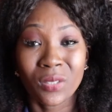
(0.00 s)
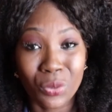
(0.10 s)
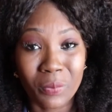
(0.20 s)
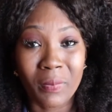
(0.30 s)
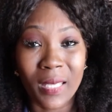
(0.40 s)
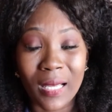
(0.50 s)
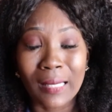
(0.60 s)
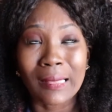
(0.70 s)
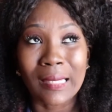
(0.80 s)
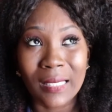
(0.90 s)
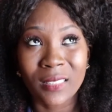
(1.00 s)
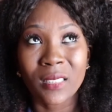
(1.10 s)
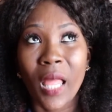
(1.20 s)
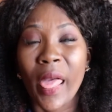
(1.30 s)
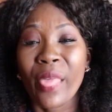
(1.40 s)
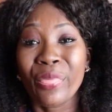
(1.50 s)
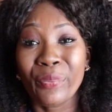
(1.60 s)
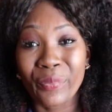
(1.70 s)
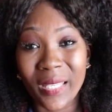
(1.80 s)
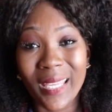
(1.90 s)
took me at least
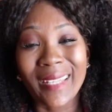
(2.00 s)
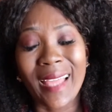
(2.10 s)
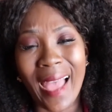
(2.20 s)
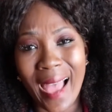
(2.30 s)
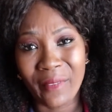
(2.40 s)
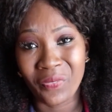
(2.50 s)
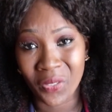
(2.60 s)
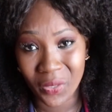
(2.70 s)
3.5